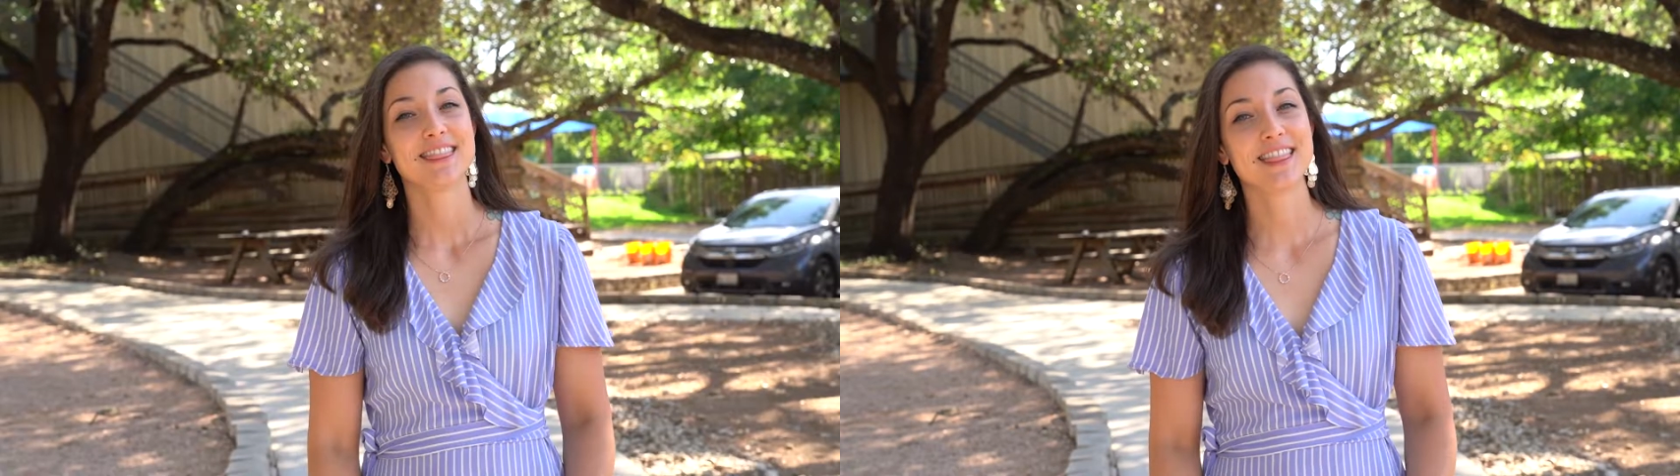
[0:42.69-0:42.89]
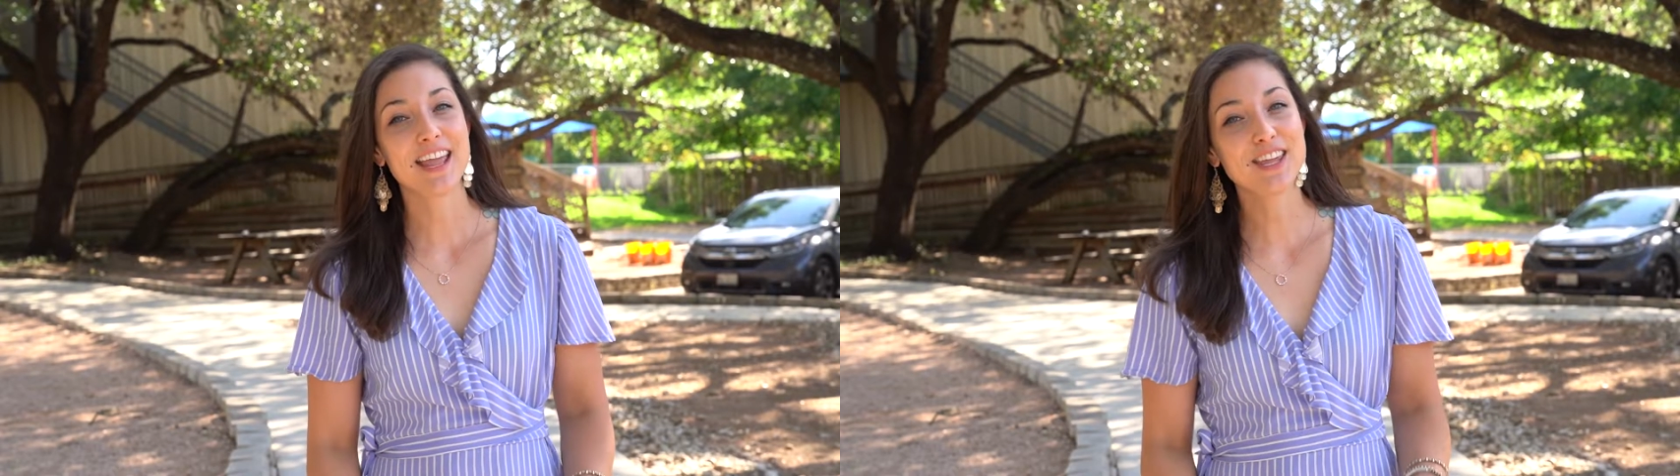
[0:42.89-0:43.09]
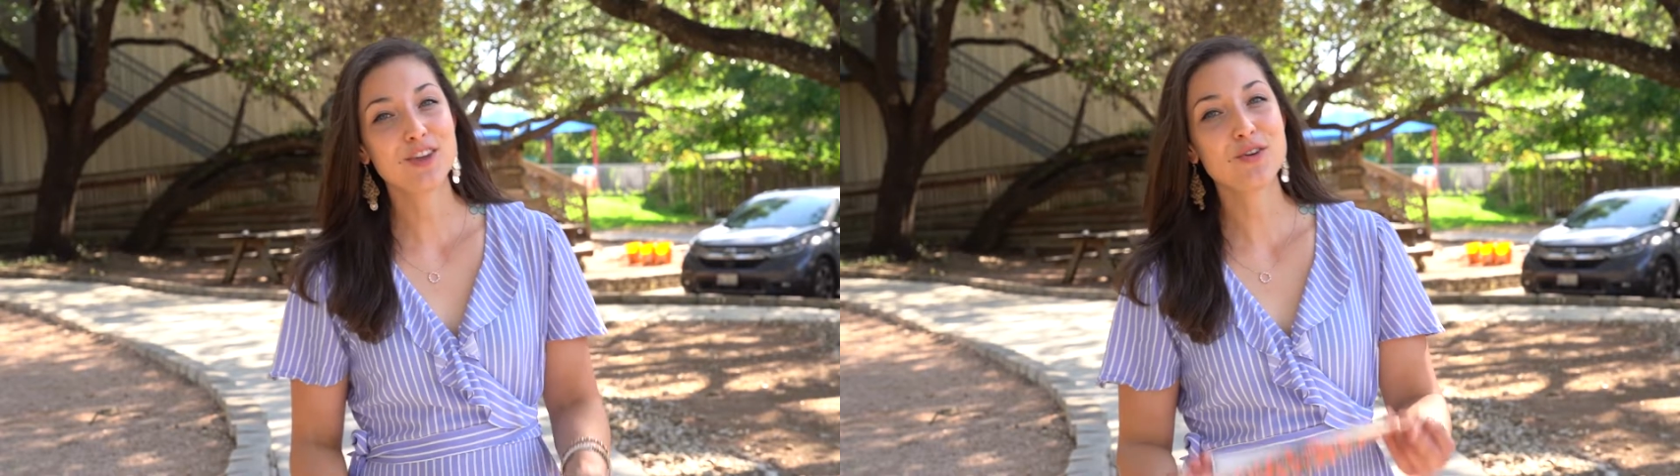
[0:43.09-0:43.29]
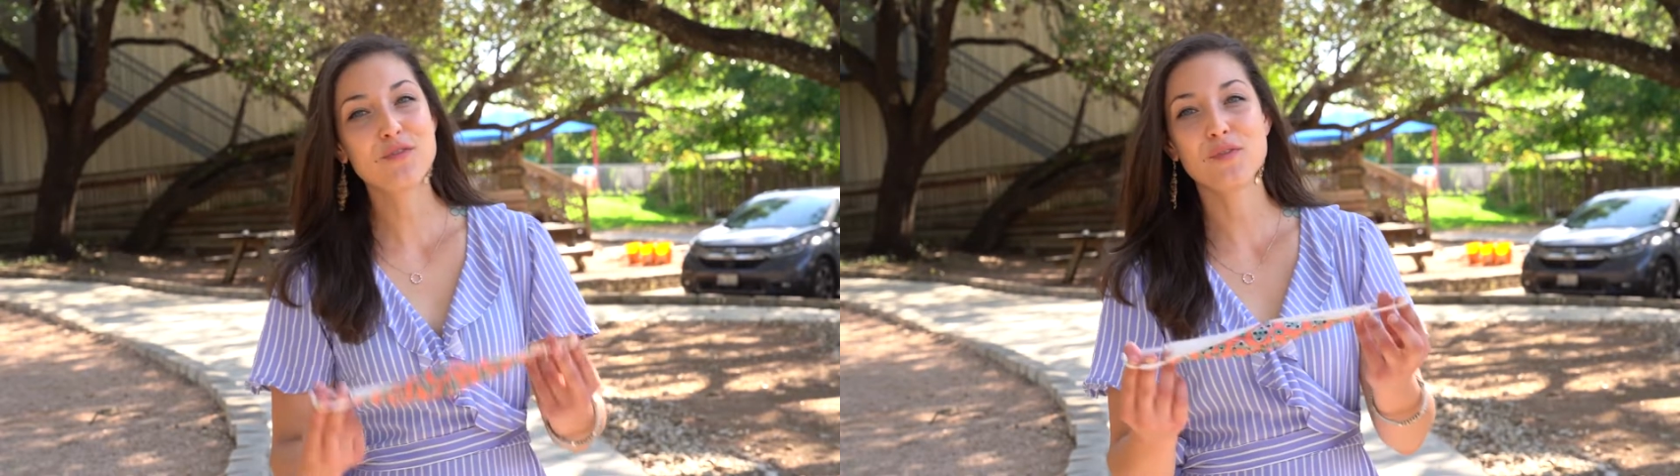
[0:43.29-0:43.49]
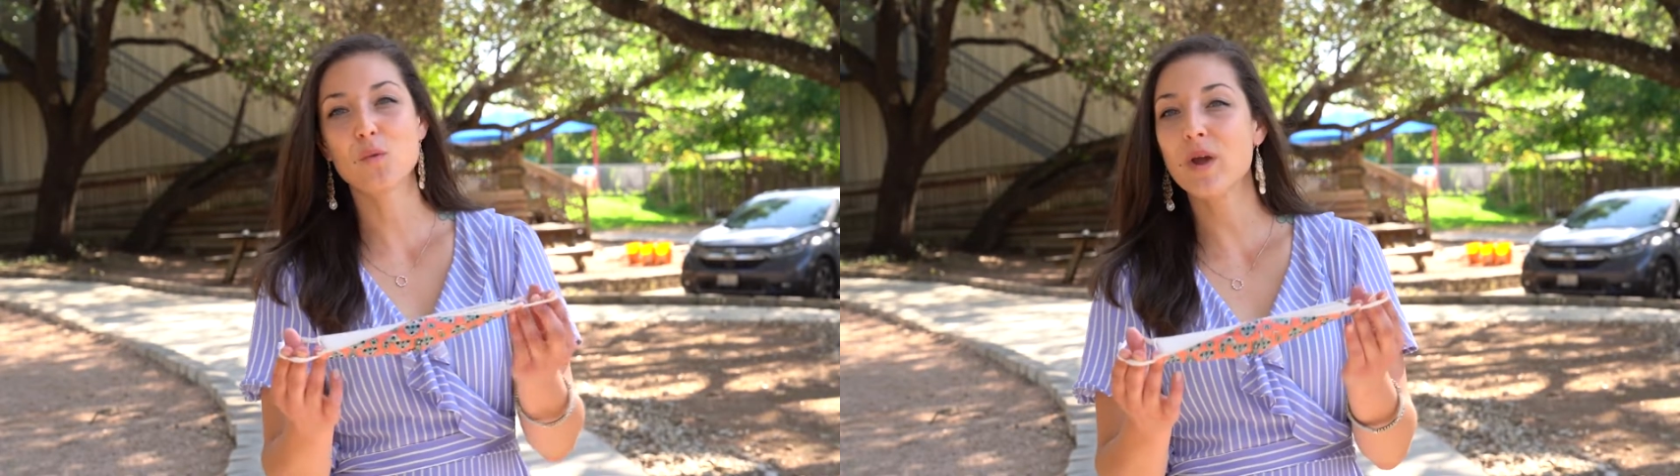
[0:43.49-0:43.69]
Thank
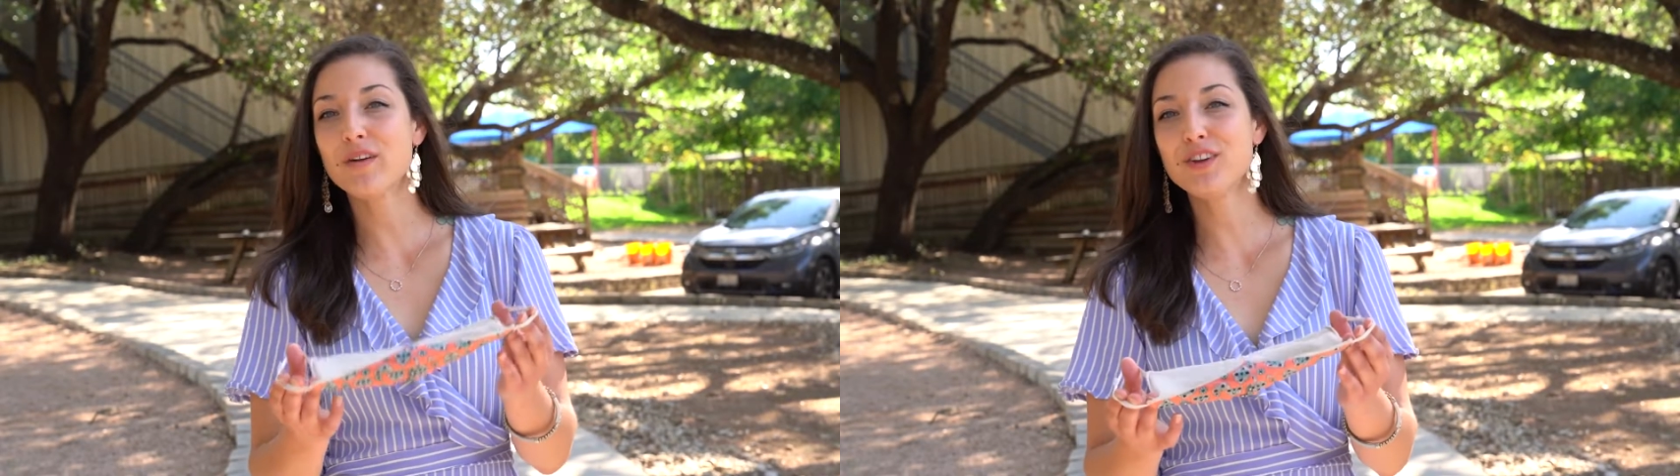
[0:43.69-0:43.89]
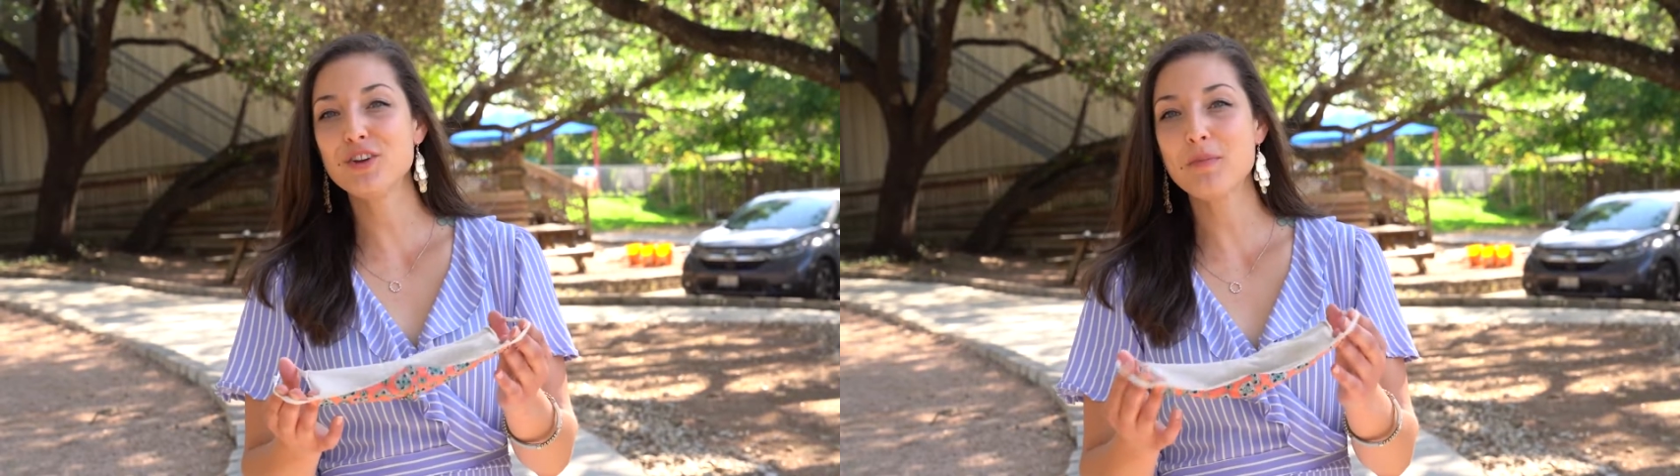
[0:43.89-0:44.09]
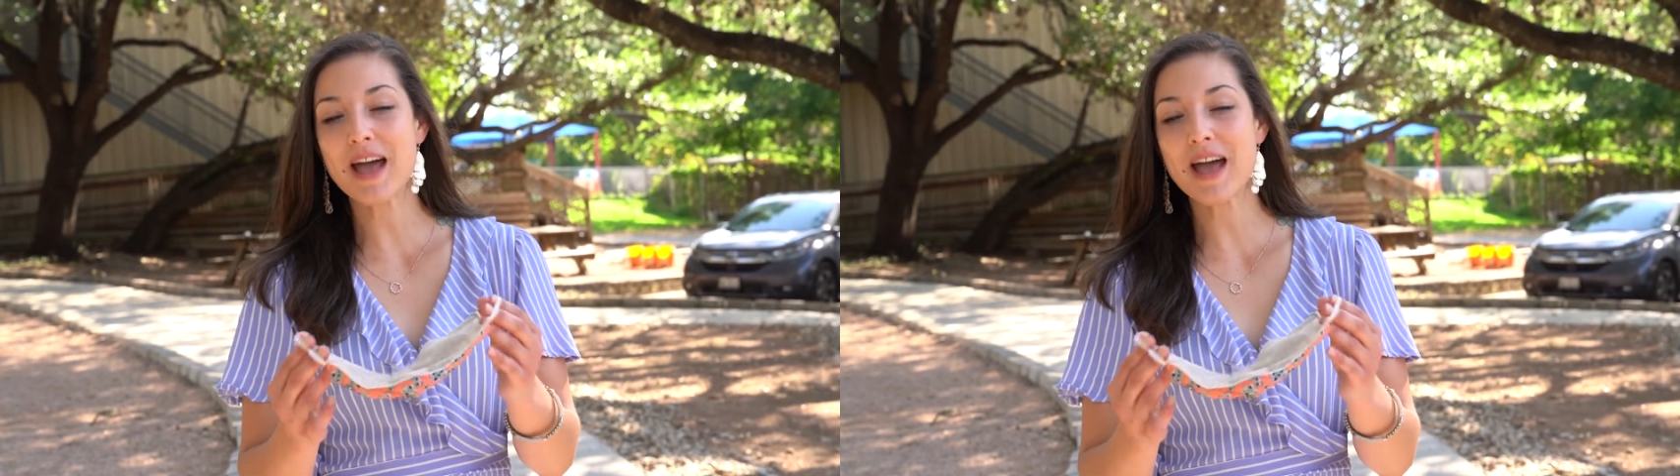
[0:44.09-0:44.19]
you for wearing your